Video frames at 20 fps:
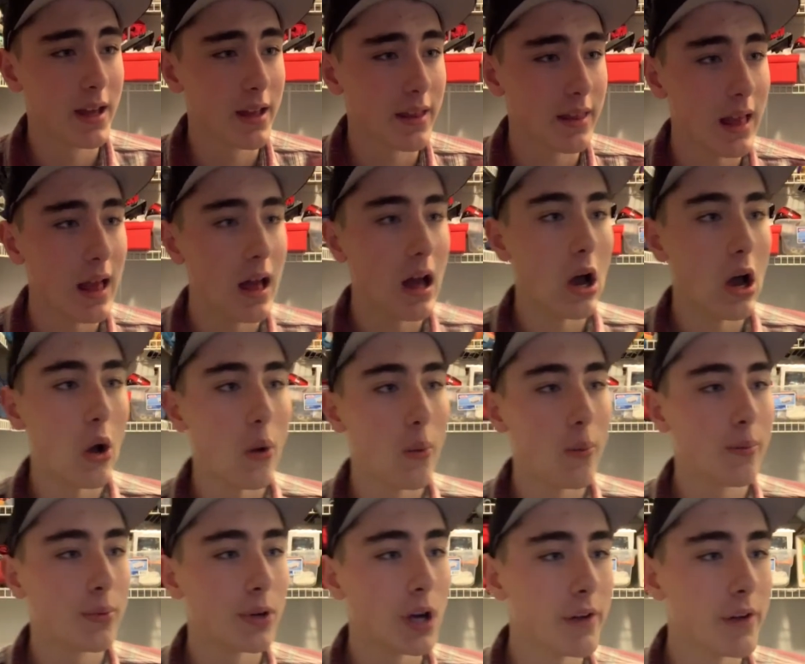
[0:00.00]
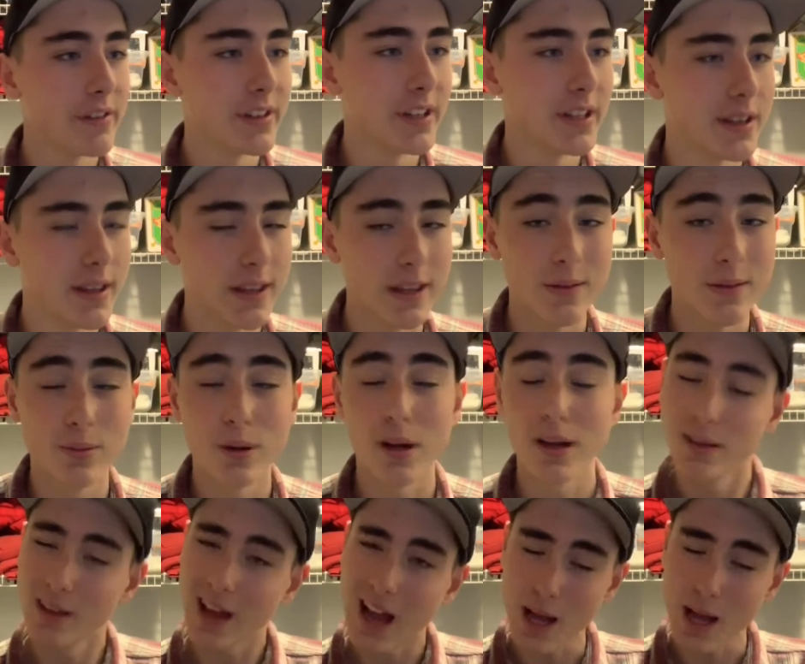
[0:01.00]
Now, provenance is,
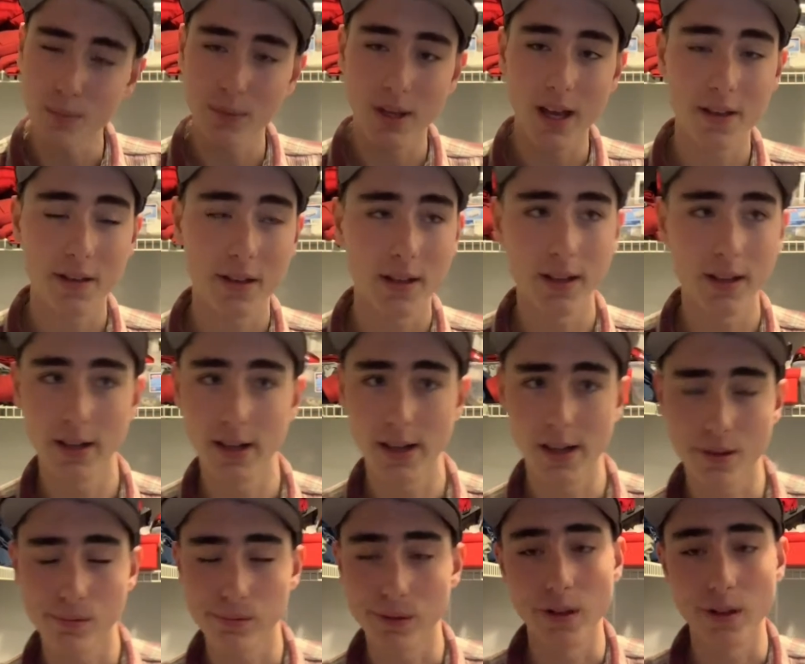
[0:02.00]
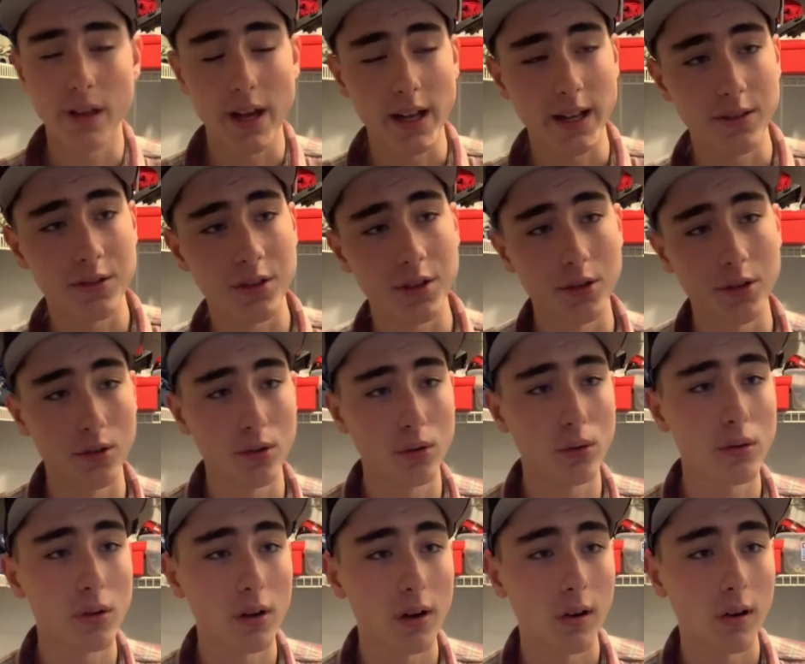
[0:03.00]
I'm guessing, is related to,
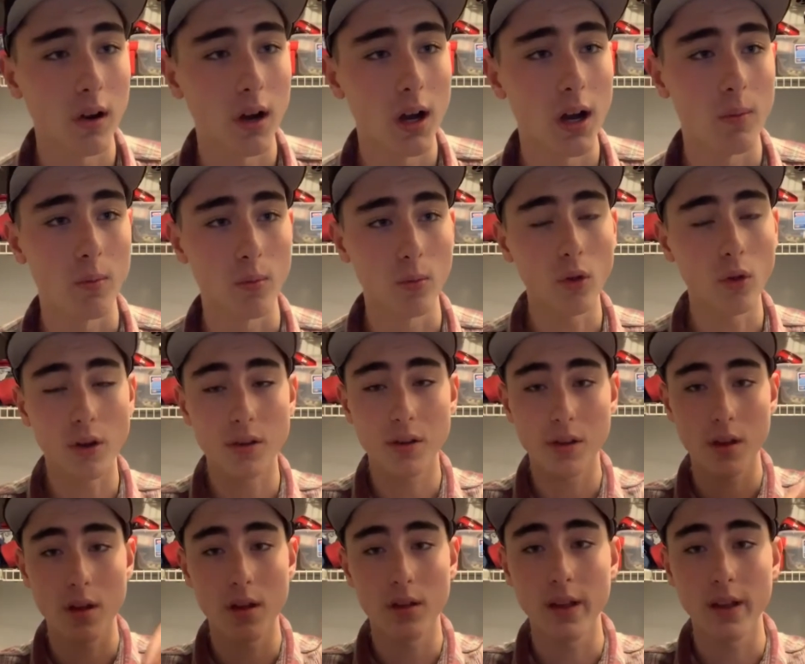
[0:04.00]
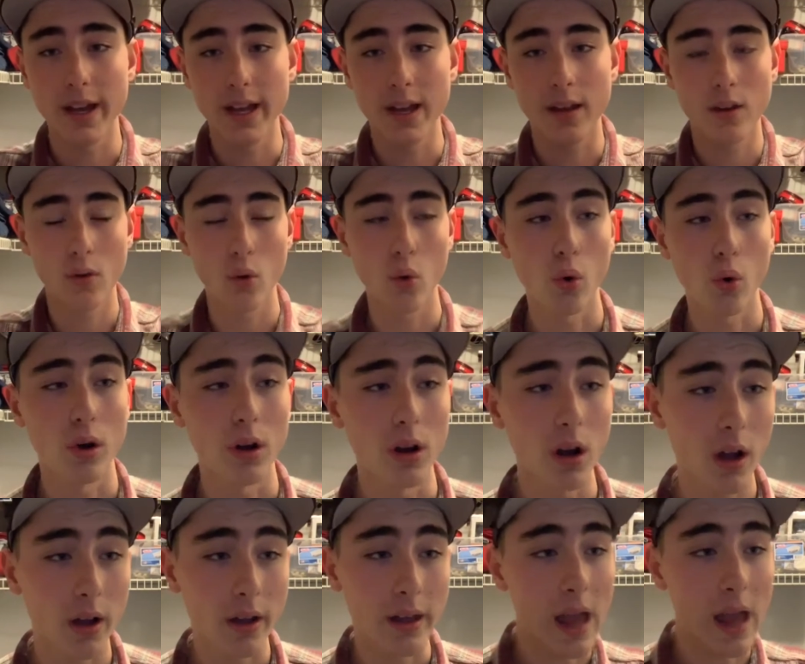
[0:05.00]
or um, looks like, or
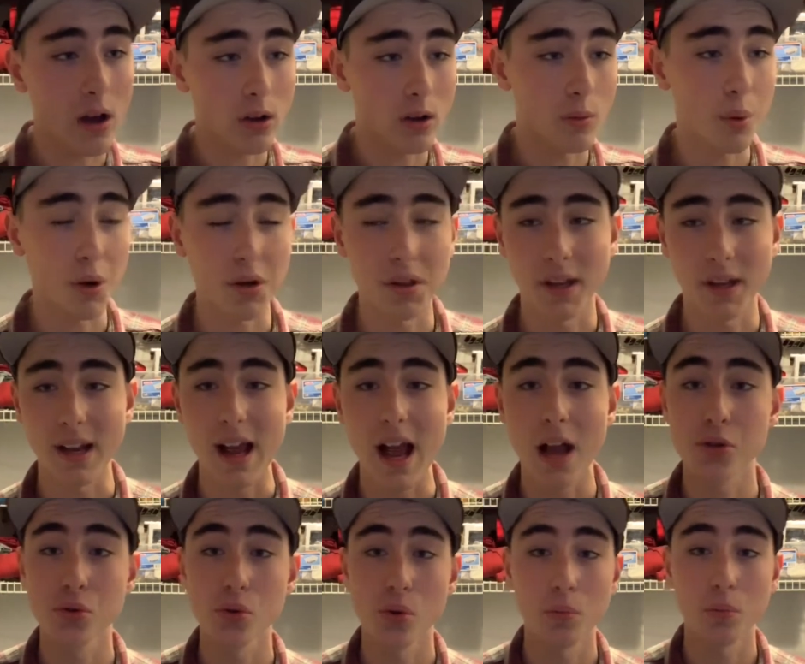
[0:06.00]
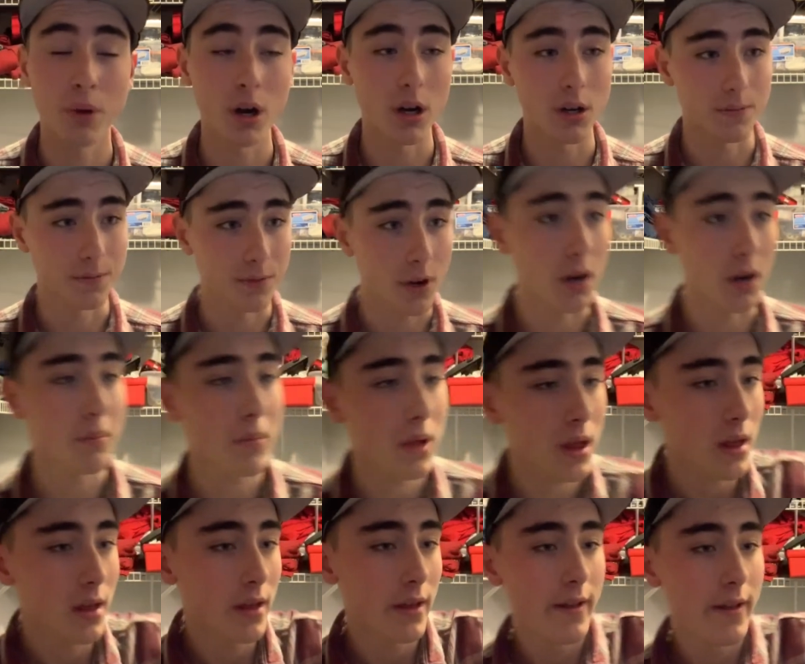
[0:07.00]
a counterpart, like an actual part from.
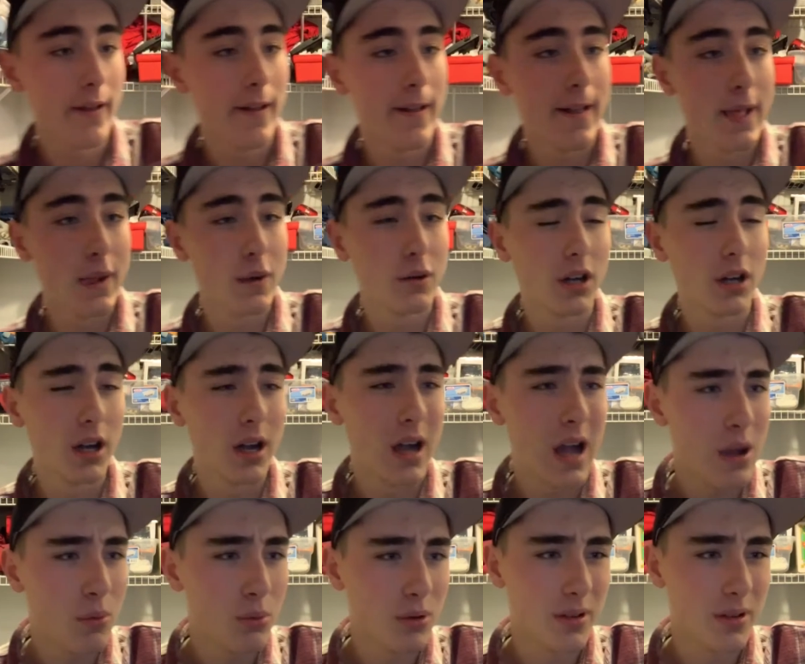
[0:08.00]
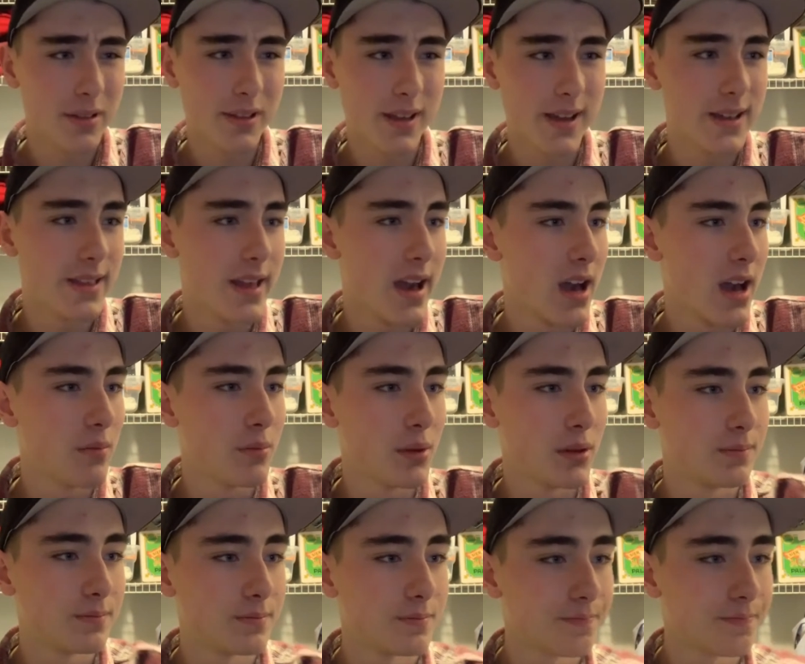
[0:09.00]
Uh, I wouldn't say that, but,